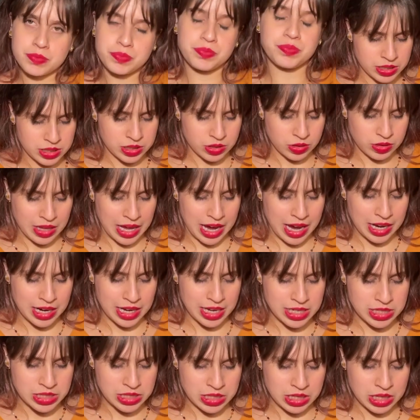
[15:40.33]
So that
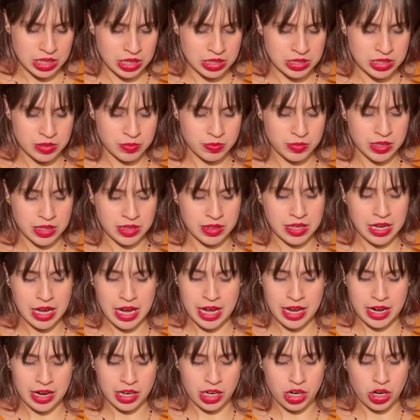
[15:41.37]
is something
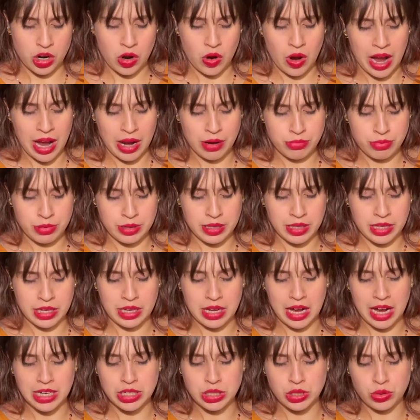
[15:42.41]
that, you know,
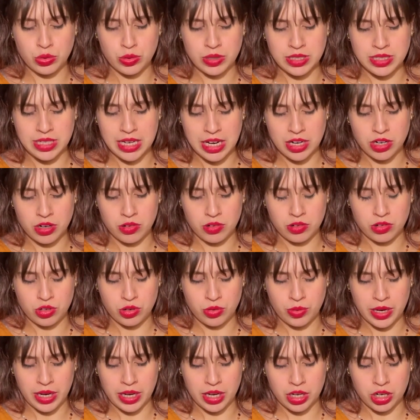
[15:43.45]
I do intend on
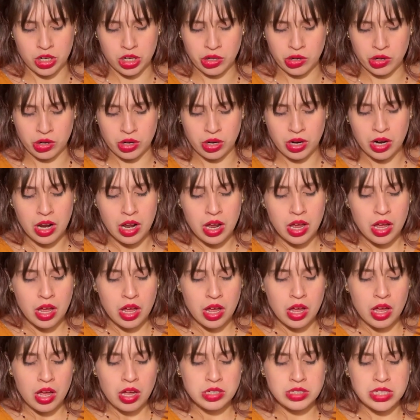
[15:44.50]
doing another
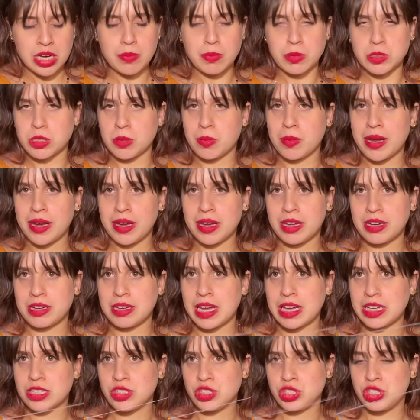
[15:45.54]
temperature blanket
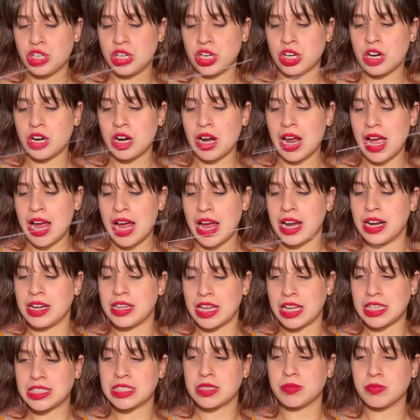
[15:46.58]
next year, and
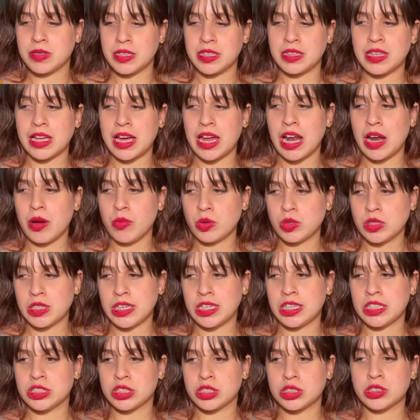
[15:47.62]
that's something that I will take
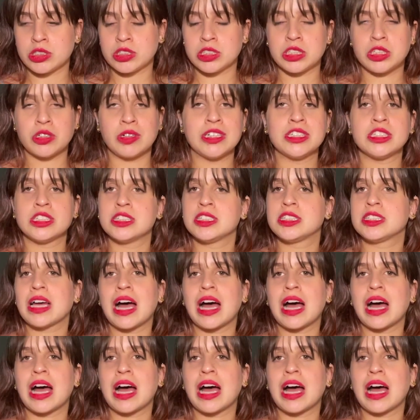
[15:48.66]
into considerations.